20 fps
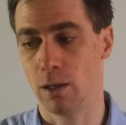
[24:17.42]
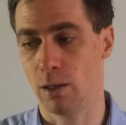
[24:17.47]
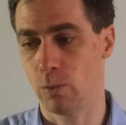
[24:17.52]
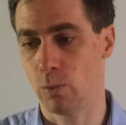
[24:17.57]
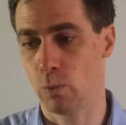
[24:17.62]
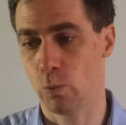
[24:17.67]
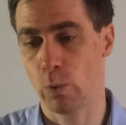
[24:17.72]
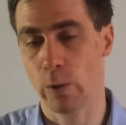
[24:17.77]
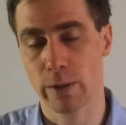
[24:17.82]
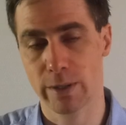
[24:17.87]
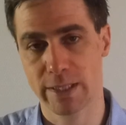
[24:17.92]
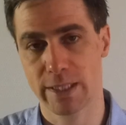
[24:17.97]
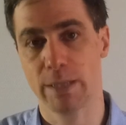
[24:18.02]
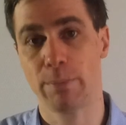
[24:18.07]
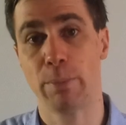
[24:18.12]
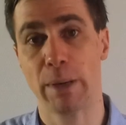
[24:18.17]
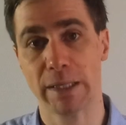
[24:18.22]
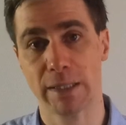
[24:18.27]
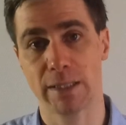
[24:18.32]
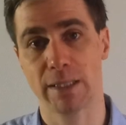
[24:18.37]
worthy
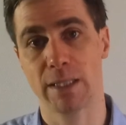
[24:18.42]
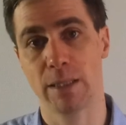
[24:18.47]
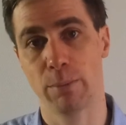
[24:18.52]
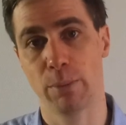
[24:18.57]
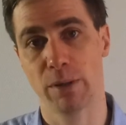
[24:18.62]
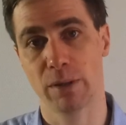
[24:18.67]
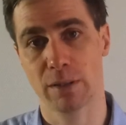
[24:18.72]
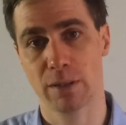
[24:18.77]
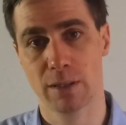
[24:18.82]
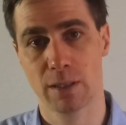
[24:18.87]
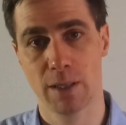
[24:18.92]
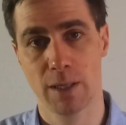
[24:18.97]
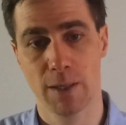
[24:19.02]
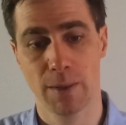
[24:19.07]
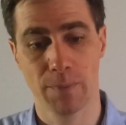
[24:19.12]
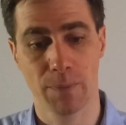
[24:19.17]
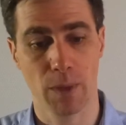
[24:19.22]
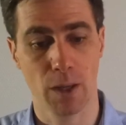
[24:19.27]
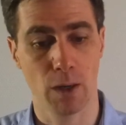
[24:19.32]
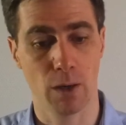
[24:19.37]
participants
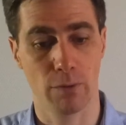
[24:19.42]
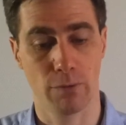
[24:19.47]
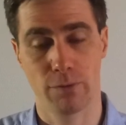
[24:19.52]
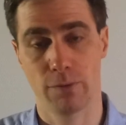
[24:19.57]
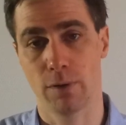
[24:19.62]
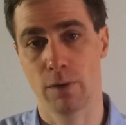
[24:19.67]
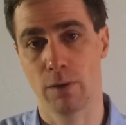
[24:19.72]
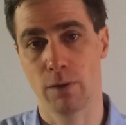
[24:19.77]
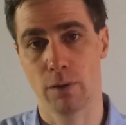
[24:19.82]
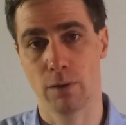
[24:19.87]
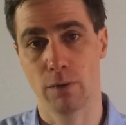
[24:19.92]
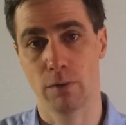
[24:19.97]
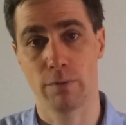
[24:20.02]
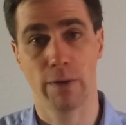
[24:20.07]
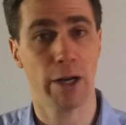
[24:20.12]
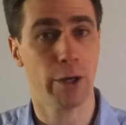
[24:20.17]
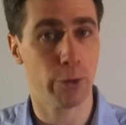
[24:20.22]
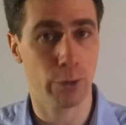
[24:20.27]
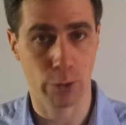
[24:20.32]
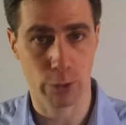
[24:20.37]
of a
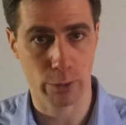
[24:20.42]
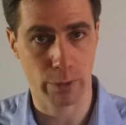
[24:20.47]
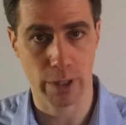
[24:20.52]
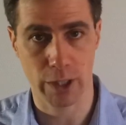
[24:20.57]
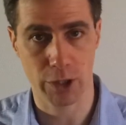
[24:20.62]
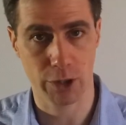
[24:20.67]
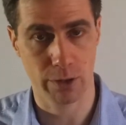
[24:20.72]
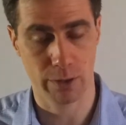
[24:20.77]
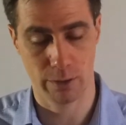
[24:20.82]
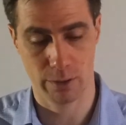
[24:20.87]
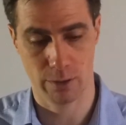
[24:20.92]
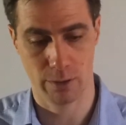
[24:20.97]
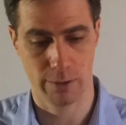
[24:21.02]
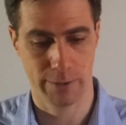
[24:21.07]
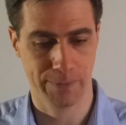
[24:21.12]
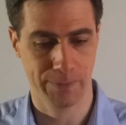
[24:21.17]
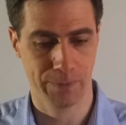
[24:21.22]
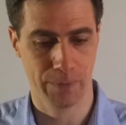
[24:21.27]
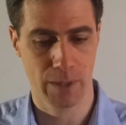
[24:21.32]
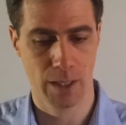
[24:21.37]
value creation
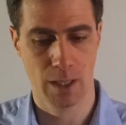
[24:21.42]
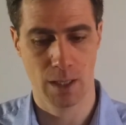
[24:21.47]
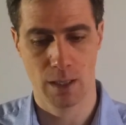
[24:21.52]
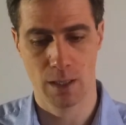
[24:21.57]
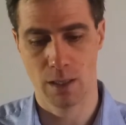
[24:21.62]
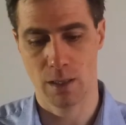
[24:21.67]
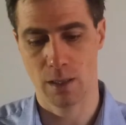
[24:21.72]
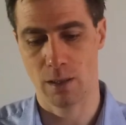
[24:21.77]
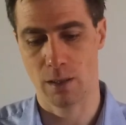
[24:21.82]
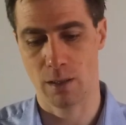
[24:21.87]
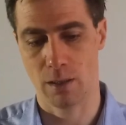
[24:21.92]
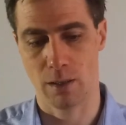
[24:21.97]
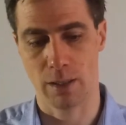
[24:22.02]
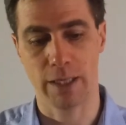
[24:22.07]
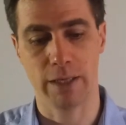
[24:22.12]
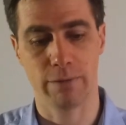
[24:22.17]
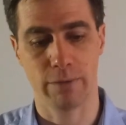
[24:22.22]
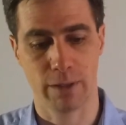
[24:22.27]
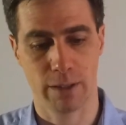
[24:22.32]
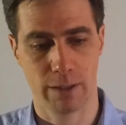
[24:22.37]

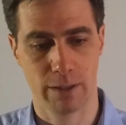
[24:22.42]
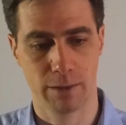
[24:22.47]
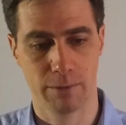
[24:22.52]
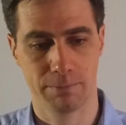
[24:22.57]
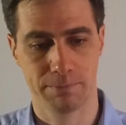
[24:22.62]
event.